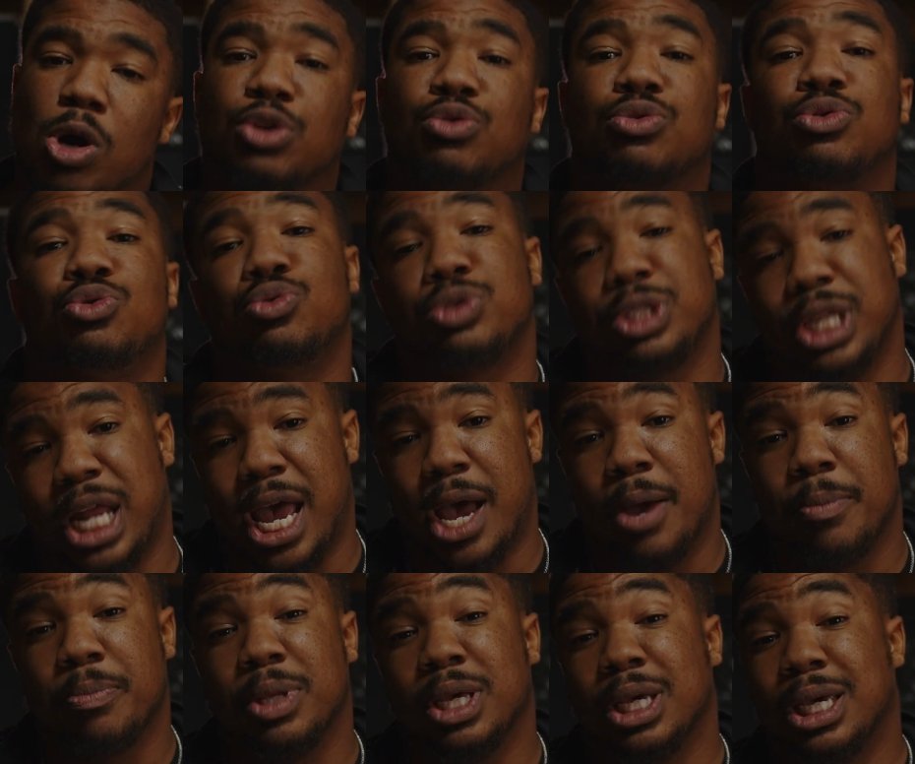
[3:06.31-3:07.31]
you can use an
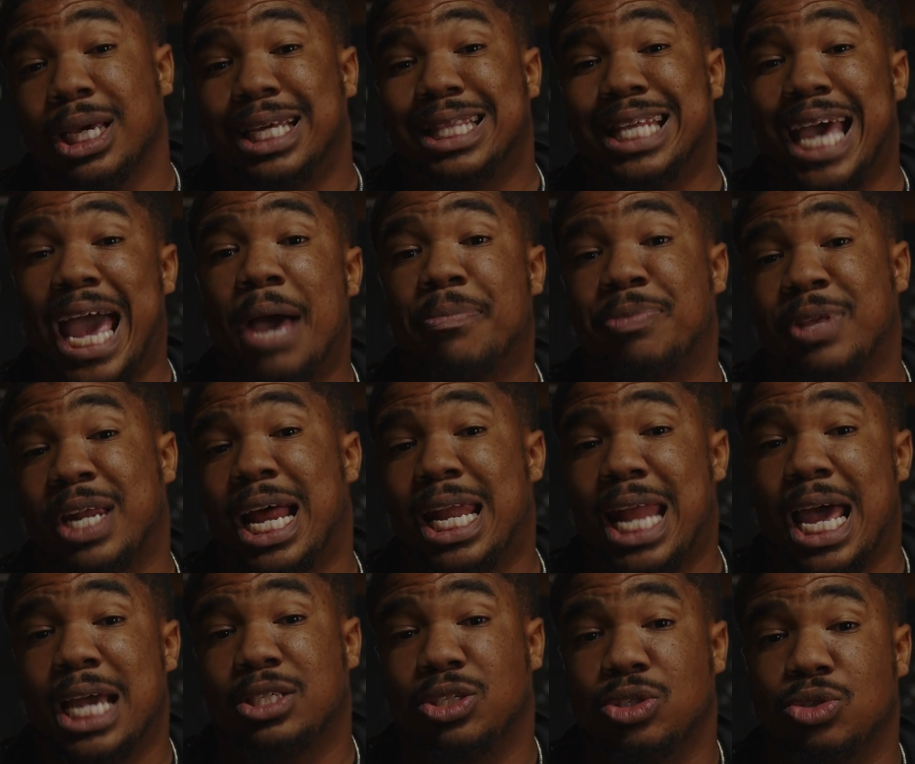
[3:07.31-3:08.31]
app. The app that I
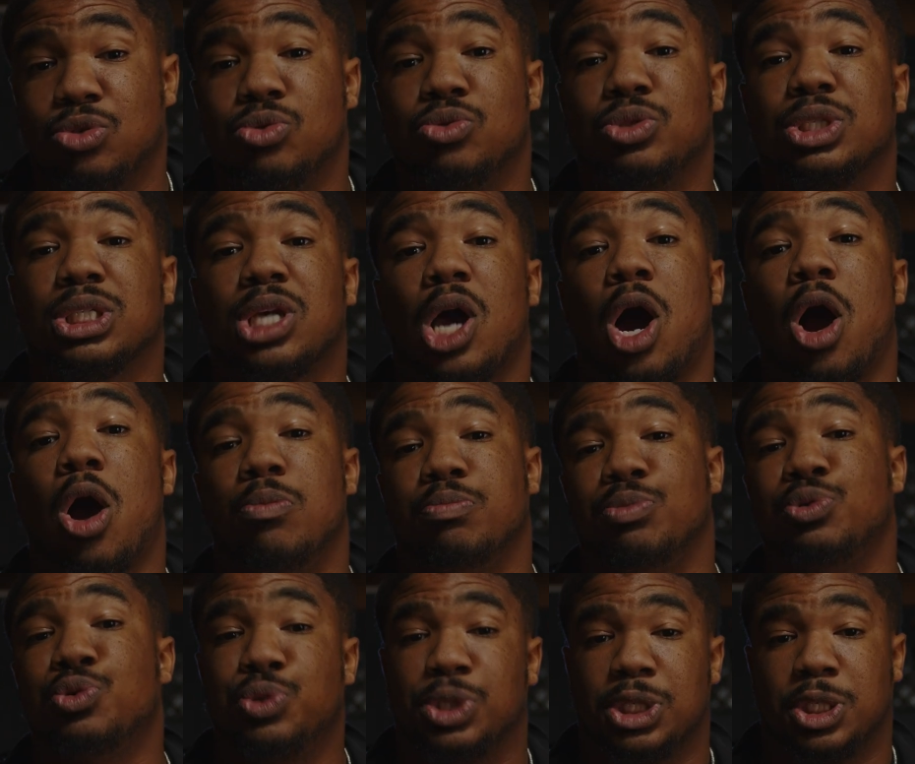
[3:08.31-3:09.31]
like to use is called
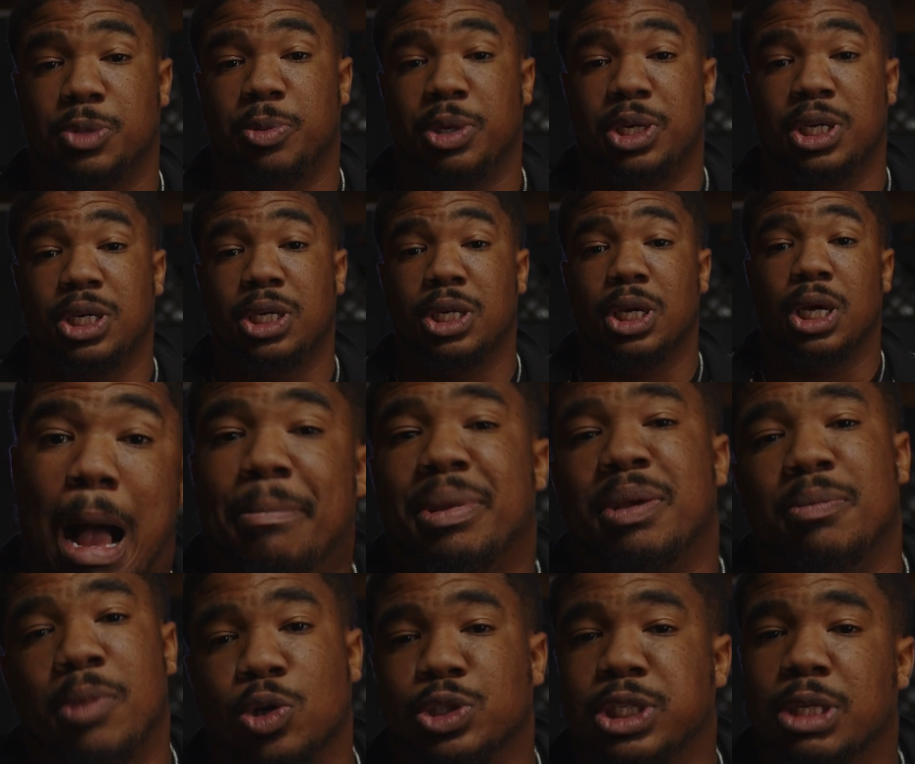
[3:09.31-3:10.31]
Music Speed. I mean,
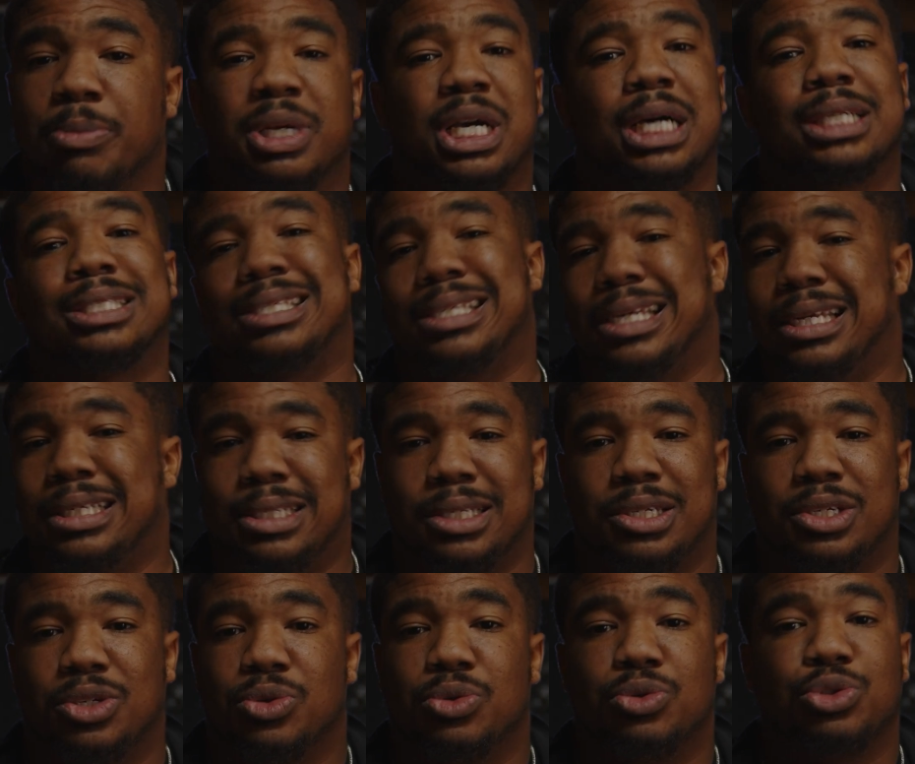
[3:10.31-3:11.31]
mostly because it's easy to
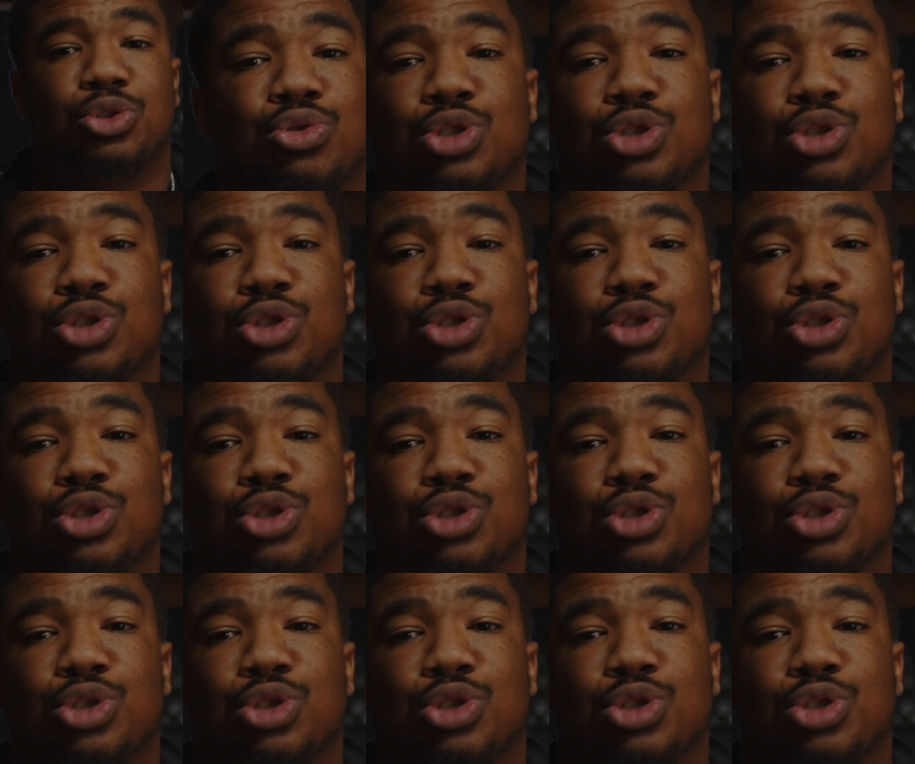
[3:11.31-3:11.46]
use. You